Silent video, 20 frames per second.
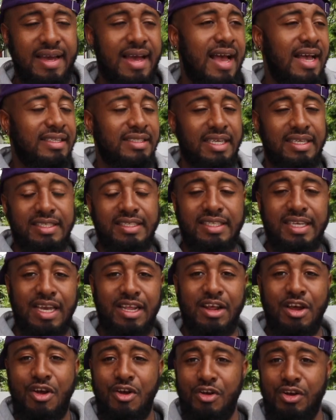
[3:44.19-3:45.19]
As I
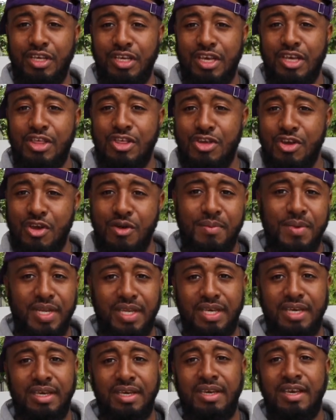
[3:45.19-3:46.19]
said earlier,
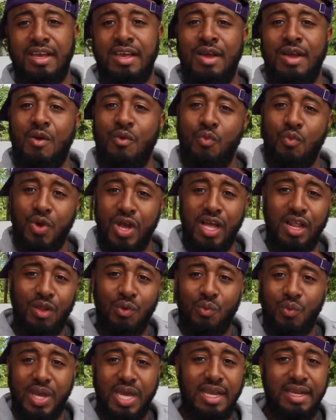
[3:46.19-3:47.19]
Germany will
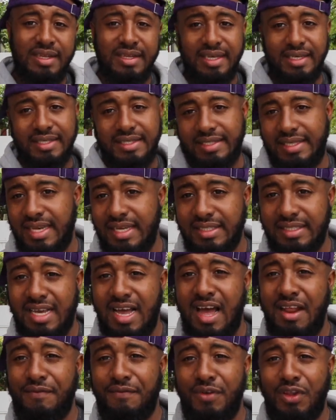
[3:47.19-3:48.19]
win this year's
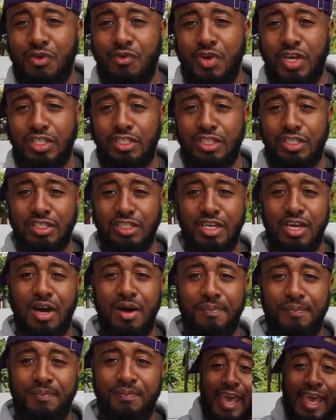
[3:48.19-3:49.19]
Confederations
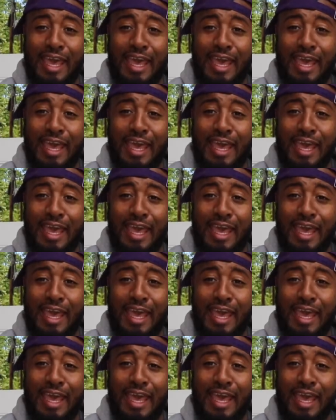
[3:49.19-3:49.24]
Cup.